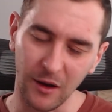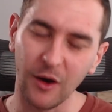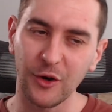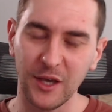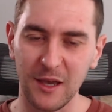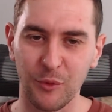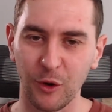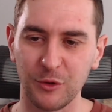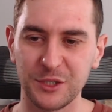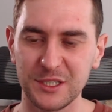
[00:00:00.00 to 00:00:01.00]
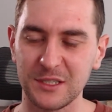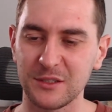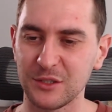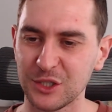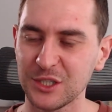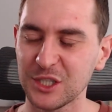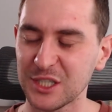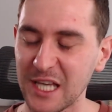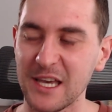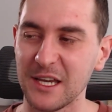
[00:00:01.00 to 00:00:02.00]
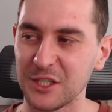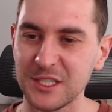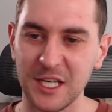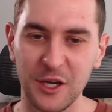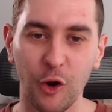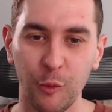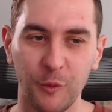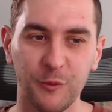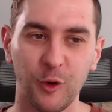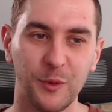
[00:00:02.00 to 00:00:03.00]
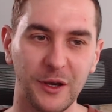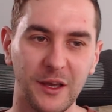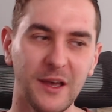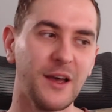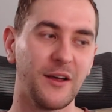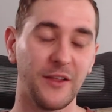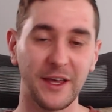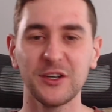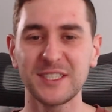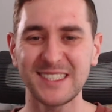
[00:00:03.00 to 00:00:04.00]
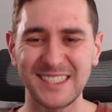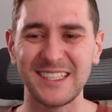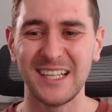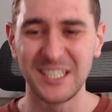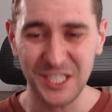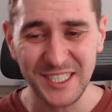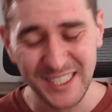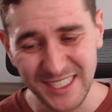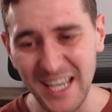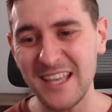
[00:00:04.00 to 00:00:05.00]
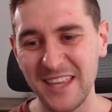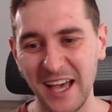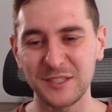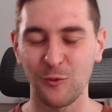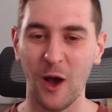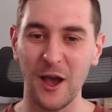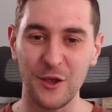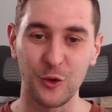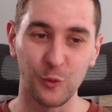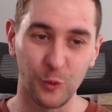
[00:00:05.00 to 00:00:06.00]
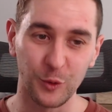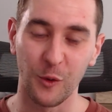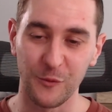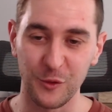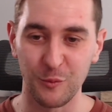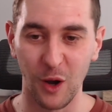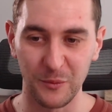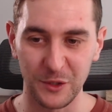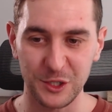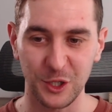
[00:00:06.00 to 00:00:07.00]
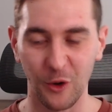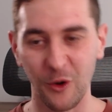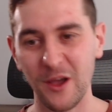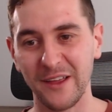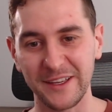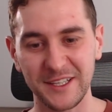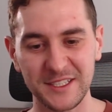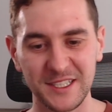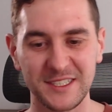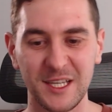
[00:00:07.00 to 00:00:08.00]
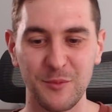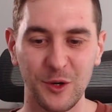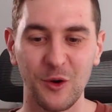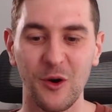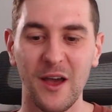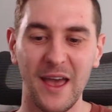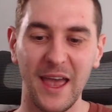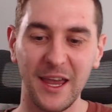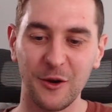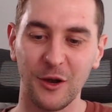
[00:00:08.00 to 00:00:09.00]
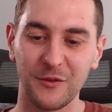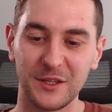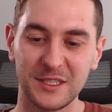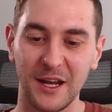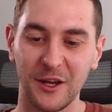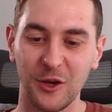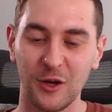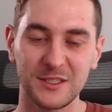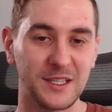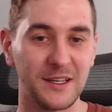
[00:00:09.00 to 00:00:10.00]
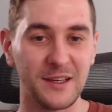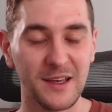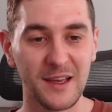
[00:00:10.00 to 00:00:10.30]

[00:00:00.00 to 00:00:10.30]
Okay, bro, just just say it. Just say you're homophobic. Like let's just say that's why you would review bomb this show. Like this is the typical hater of this kind of content.